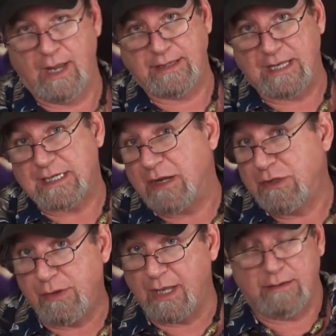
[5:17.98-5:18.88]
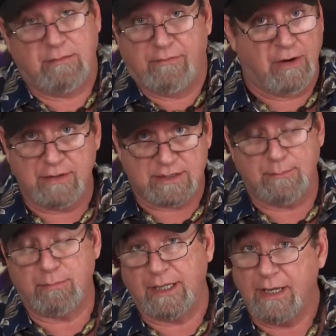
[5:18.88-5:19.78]
And that's how you get, very
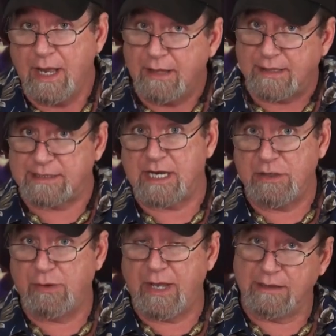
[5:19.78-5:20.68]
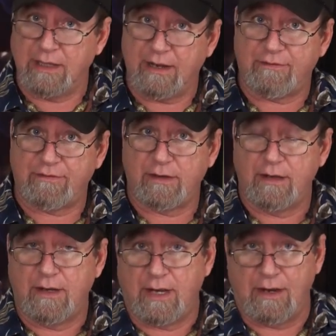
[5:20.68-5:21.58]
simply, that's how you get lift
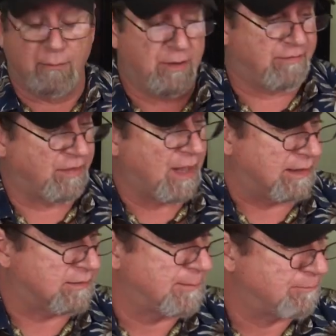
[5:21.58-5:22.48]
with flight.